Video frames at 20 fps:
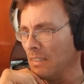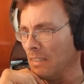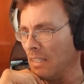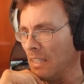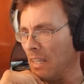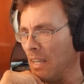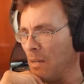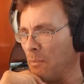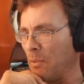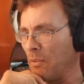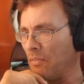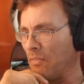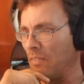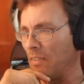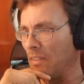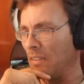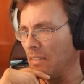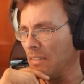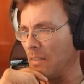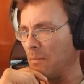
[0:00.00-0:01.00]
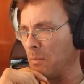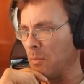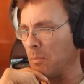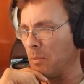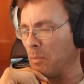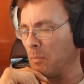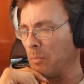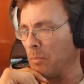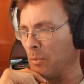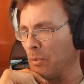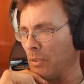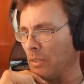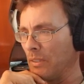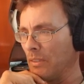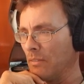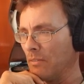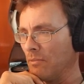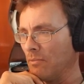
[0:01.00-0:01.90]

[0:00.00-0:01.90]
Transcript: Yeah, I'll be fine. I'm a big boy. Maybe